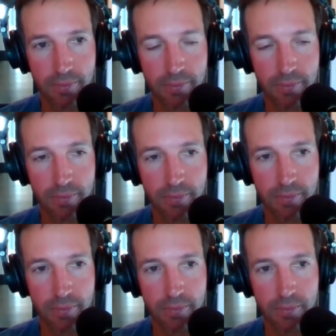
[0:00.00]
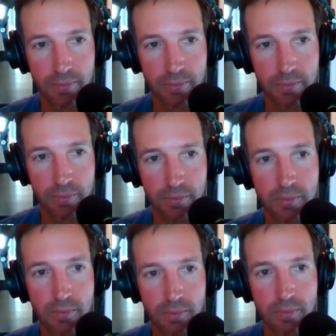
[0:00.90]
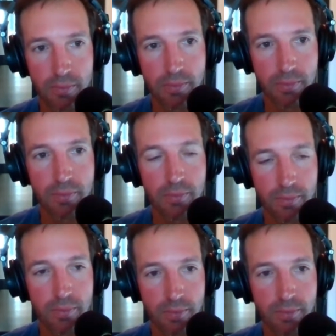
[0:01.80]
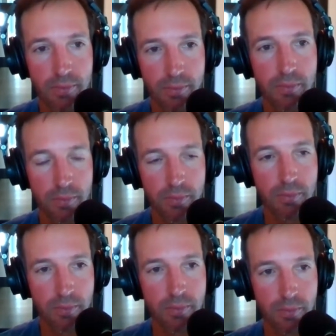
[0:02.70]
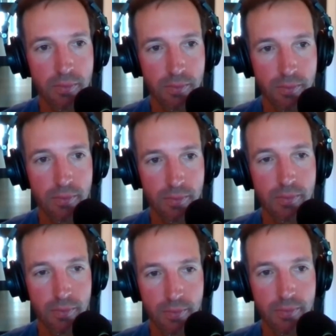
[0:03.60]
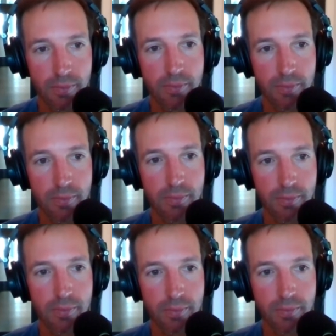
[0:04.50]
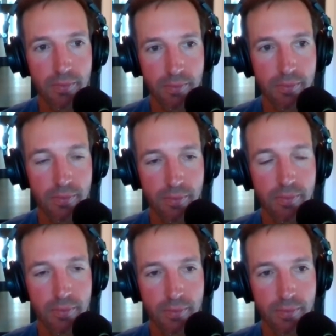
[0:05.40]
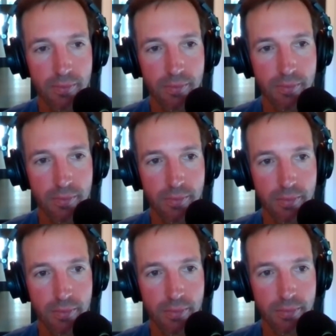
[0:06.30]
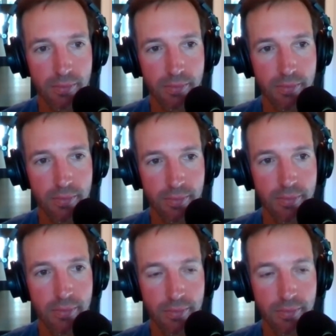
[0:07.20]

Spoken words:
[no speech]